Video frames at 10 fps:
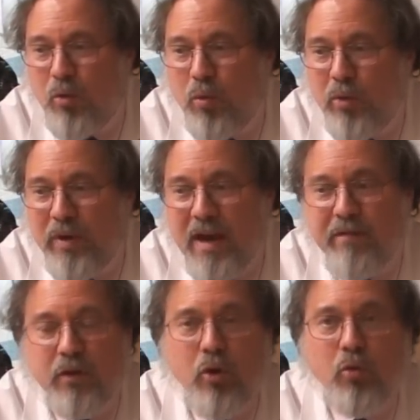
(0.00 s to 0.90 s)
where we
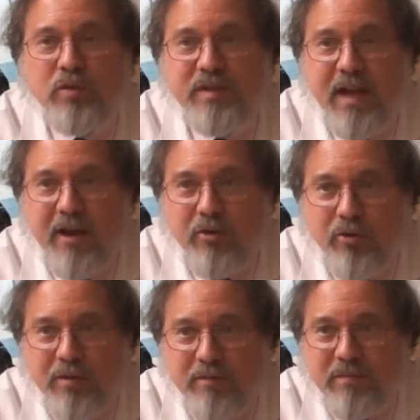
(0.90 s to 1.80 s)
have the gold
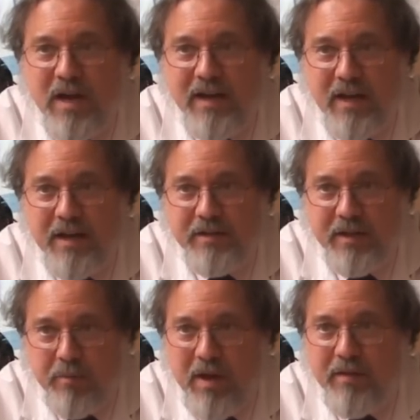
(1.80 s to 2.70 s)
standard
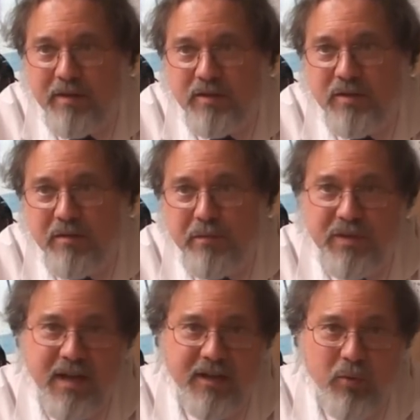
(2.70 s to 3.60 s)
diagnostic methods for
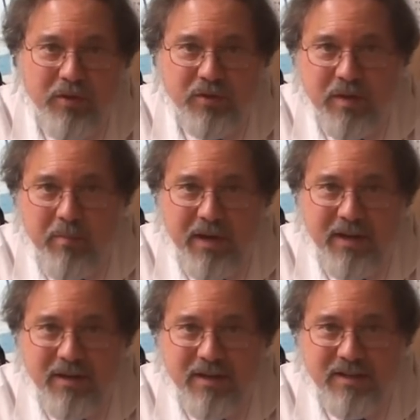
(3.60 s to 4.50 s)
telling whether
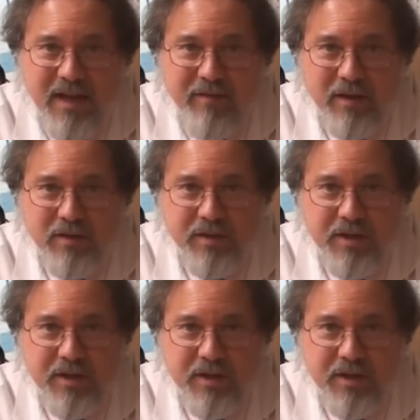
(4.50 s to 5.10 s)
somebody is having a